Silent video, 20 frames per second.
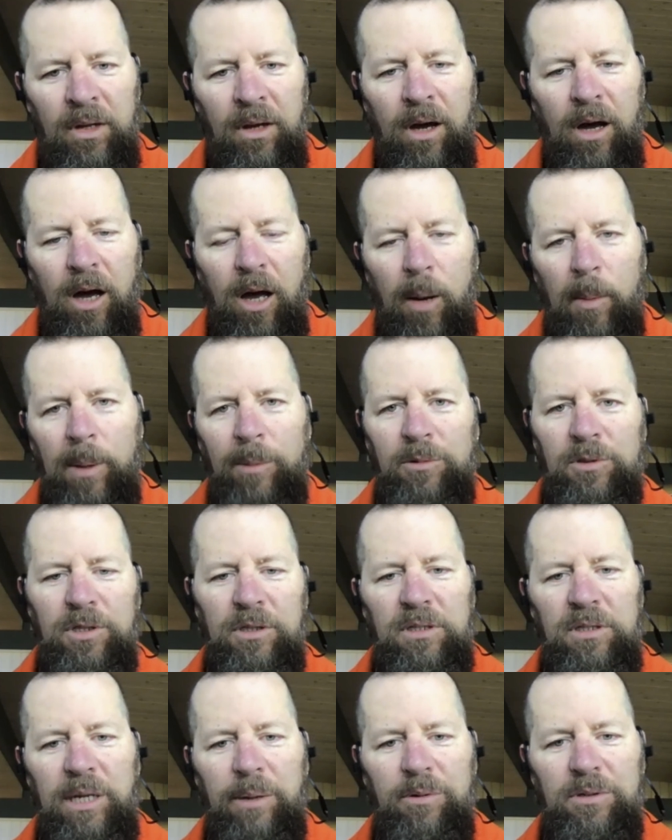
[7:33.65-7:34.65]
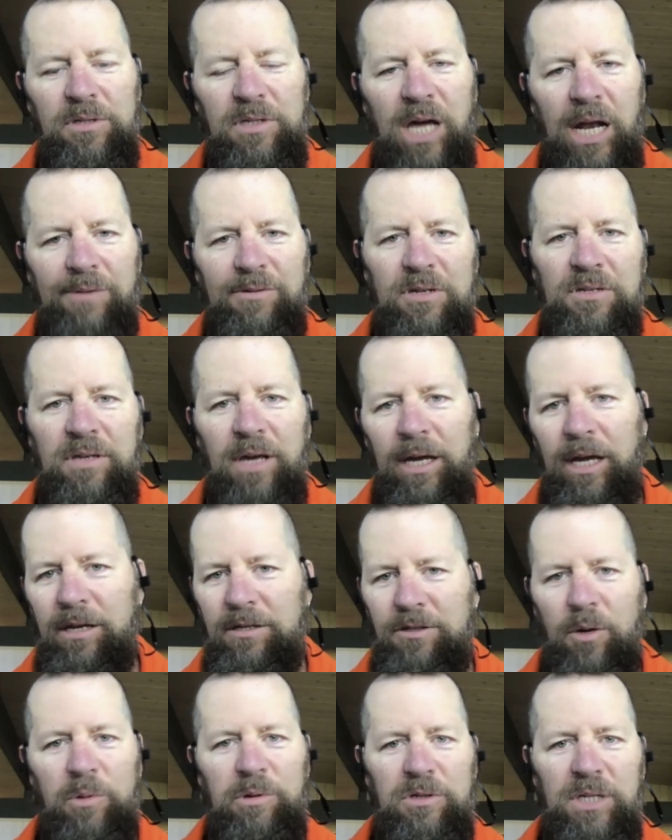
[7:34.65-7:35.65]
It was kind of his thing.
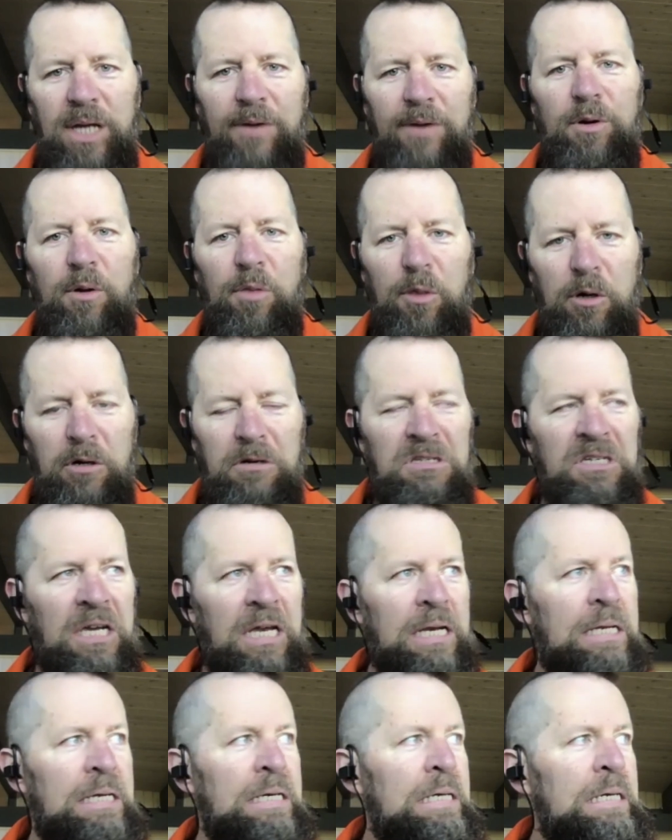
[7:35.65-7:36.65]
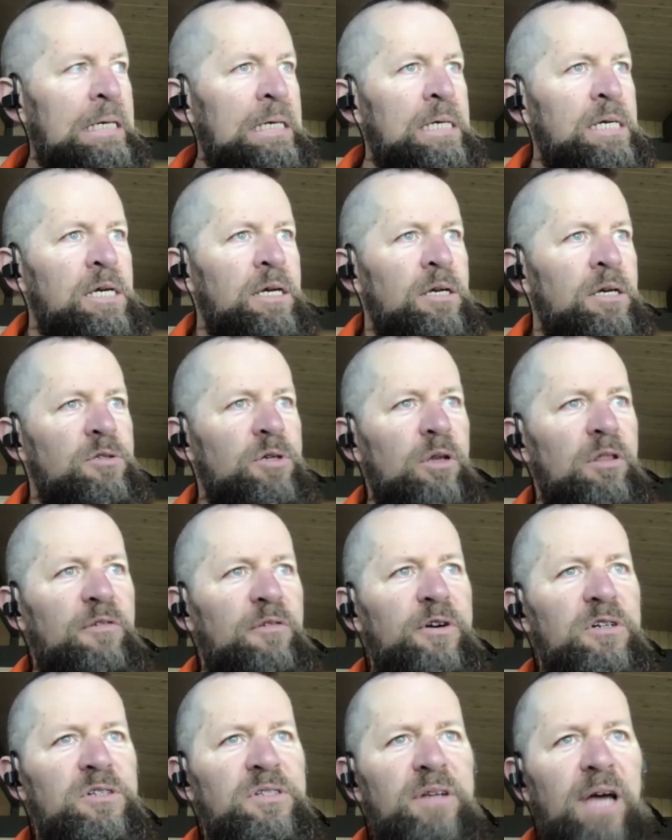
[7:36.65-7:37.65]
So there's never a 13. So the
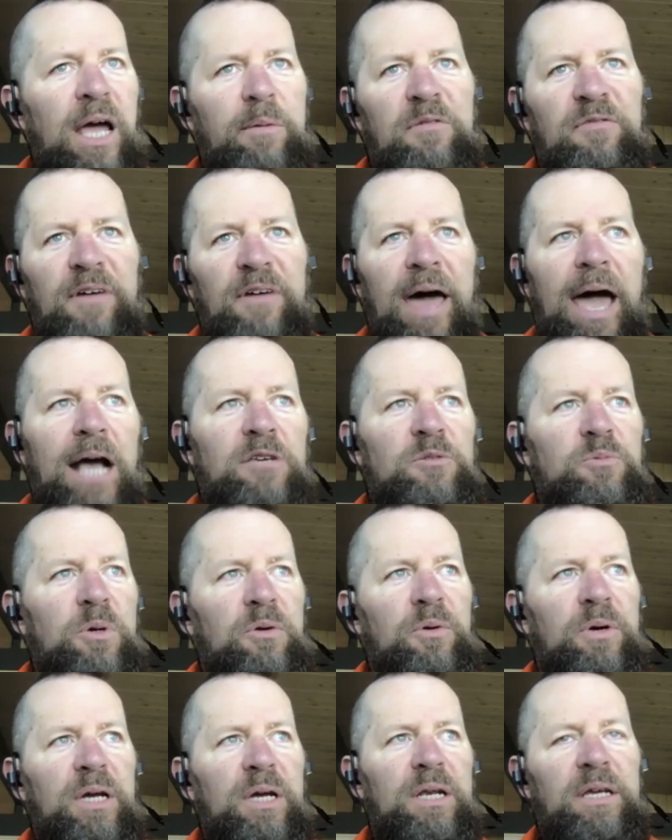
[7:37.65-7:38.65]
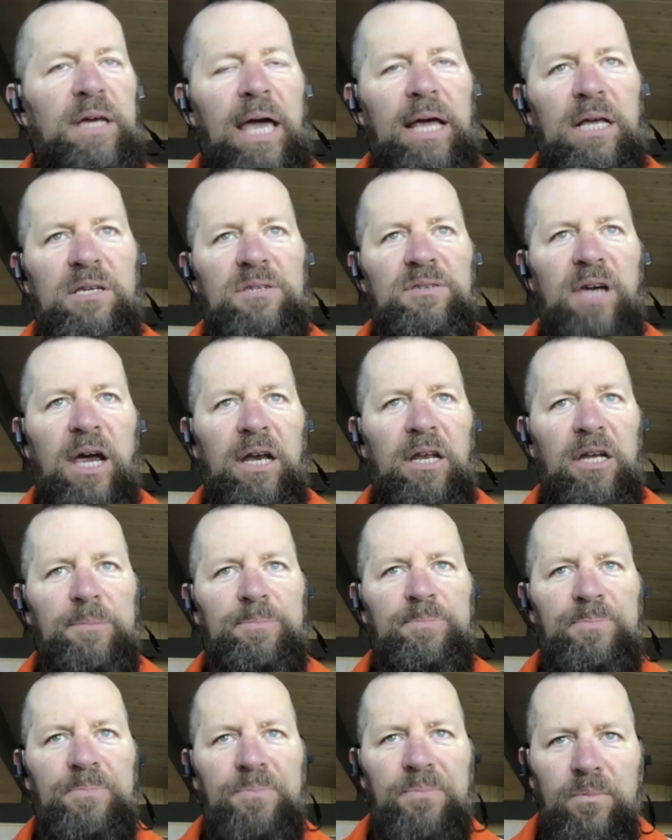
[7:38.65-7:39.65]
first night we faxed, we were getting to Yankee
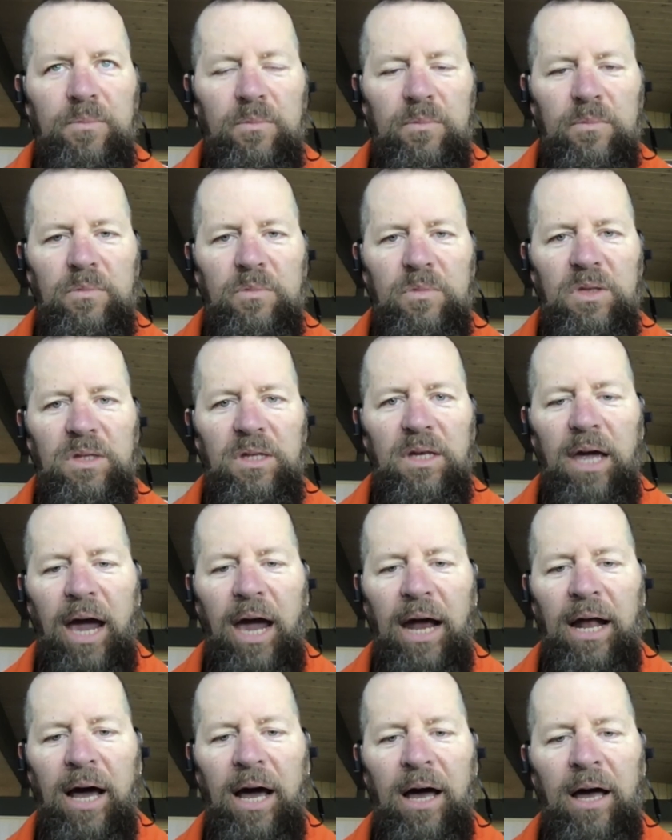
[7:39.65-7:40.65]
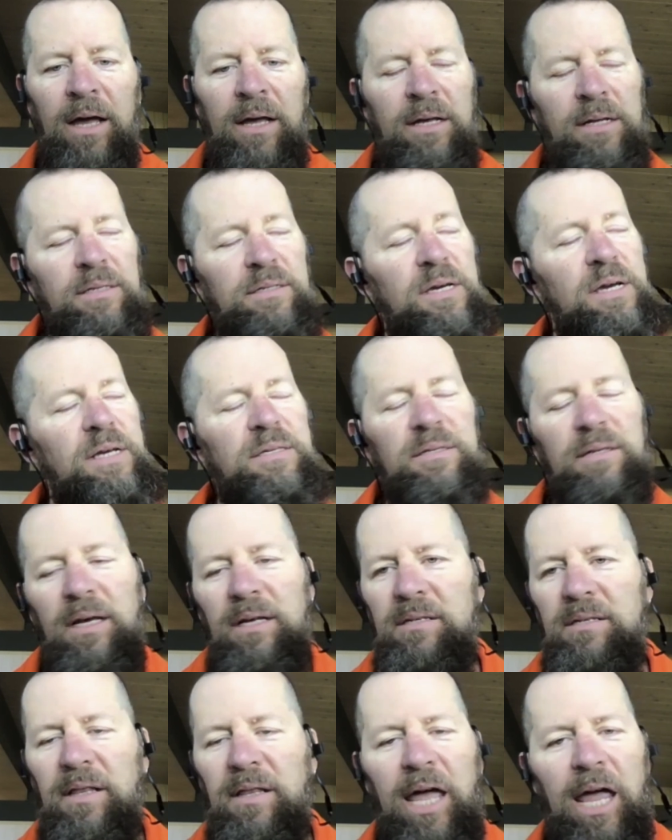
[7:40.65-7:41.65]
Stadium. And
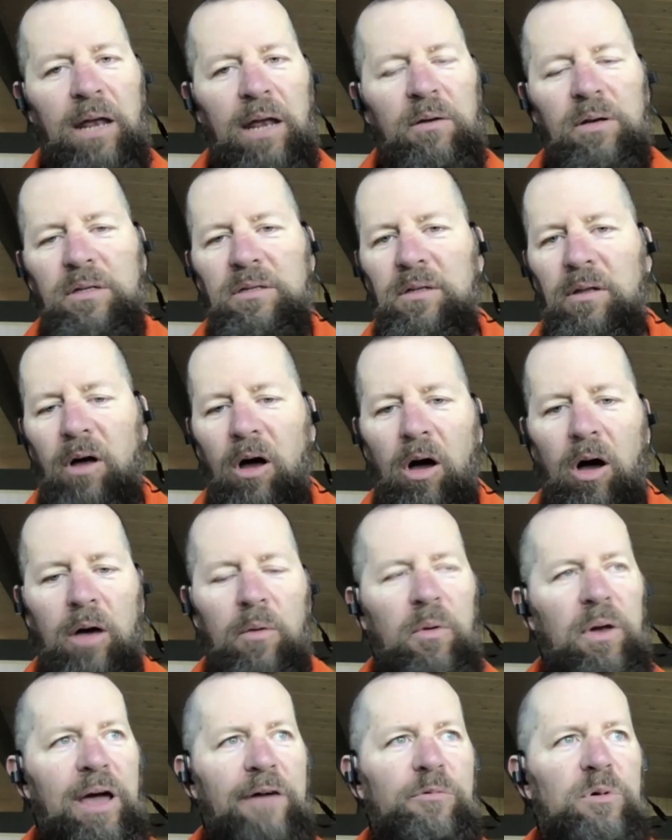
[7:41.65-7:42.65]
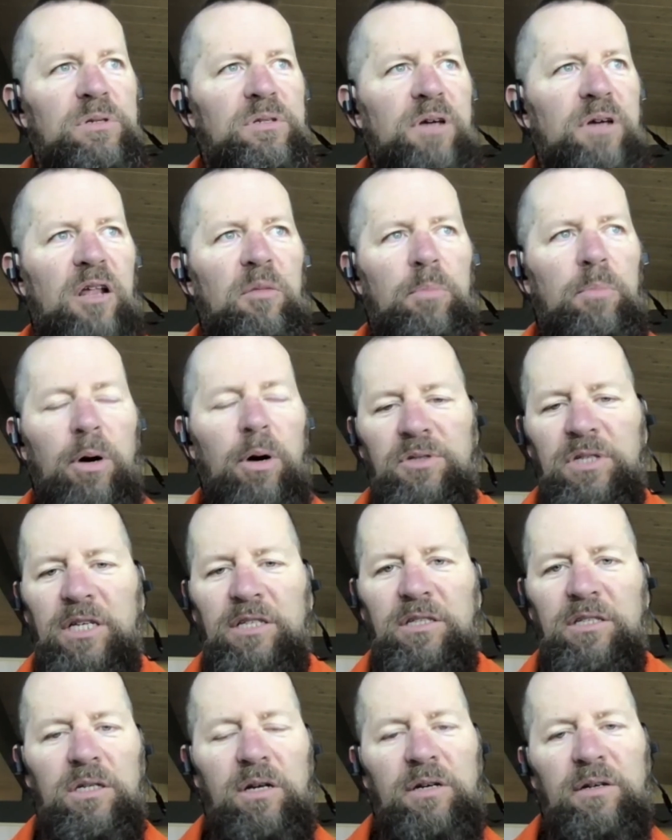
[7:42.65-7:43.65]
it's late and it's long. When everyone's done the
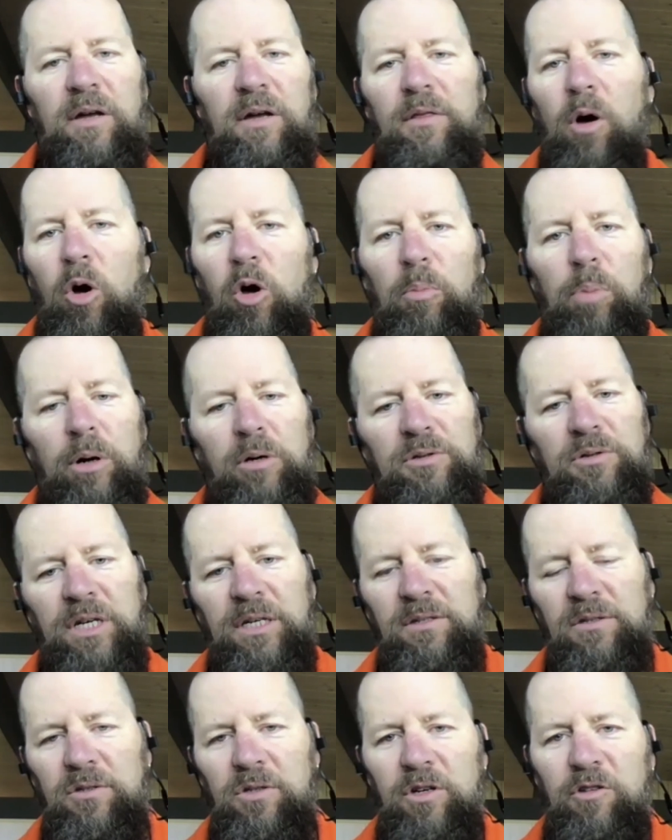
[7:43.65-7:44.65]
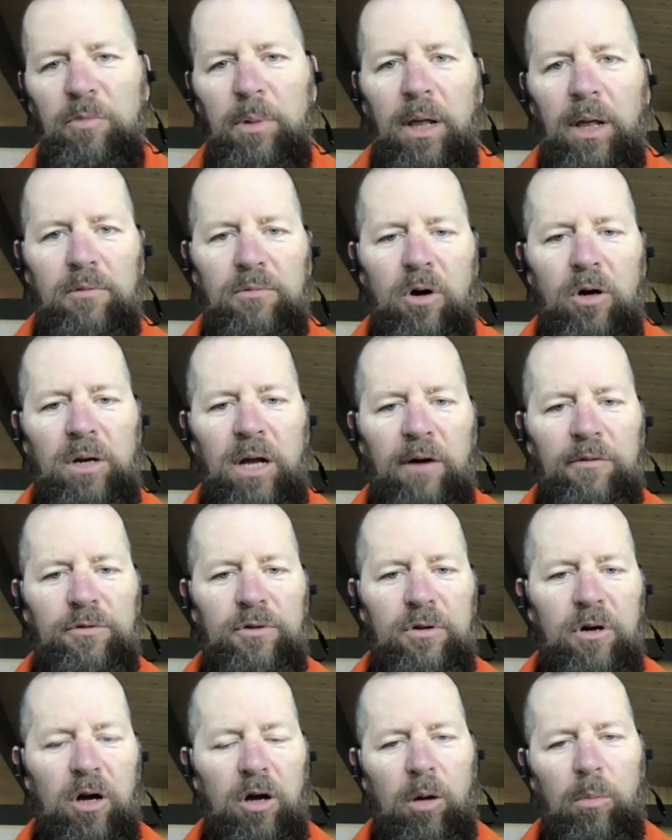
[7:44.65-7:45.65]
postseason, you know, you've done the whole postseason. So you've been on the road now
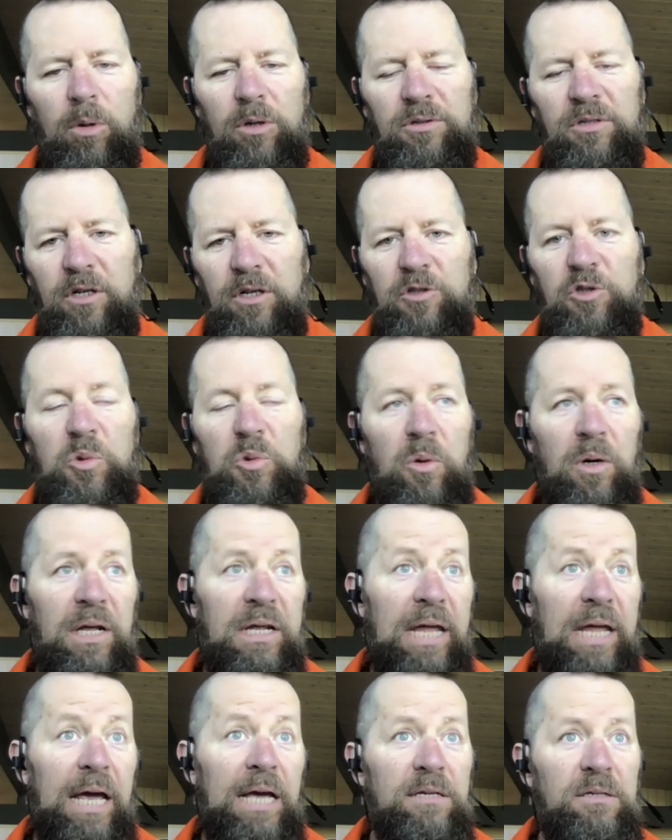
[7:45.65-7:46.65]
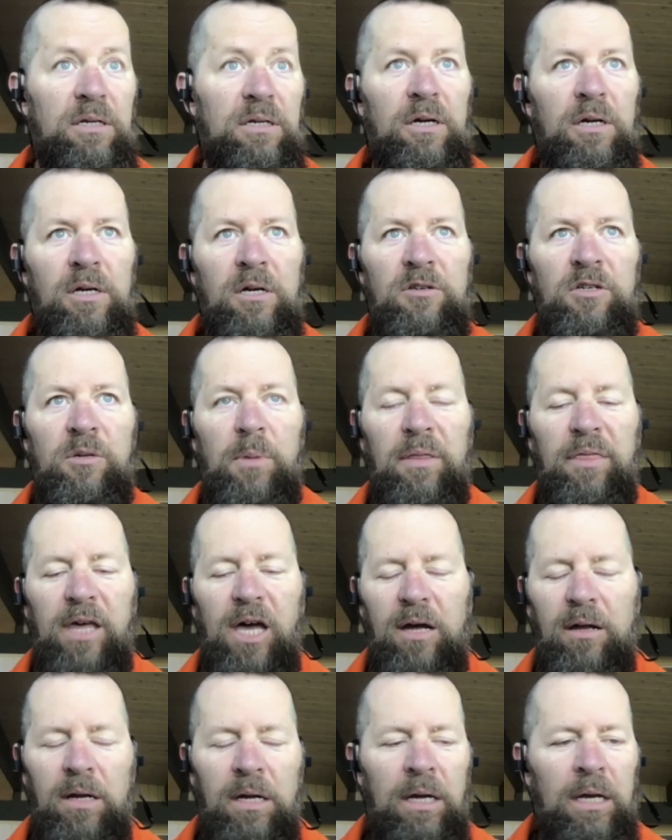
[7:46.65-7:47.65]
for almost 20 days, something like
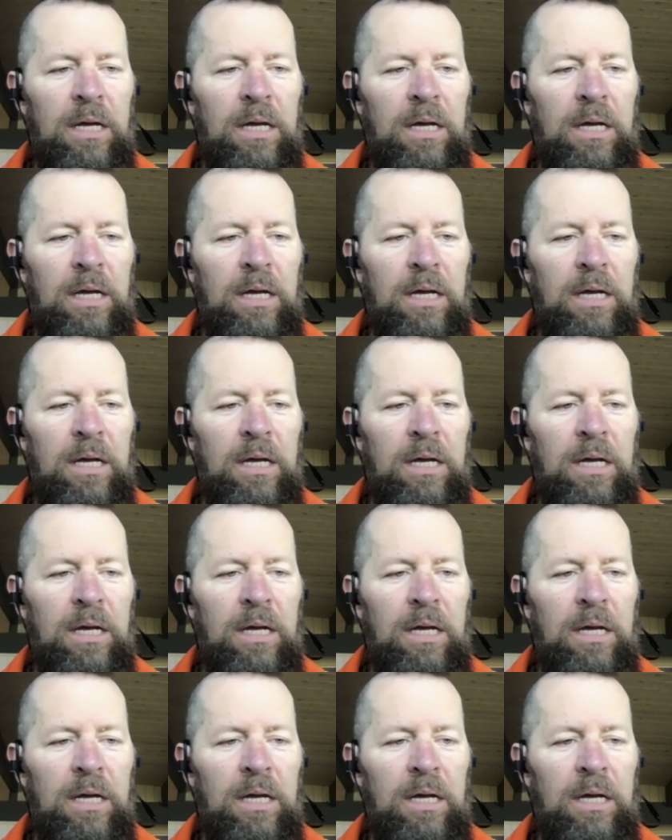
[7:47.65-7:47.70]
that.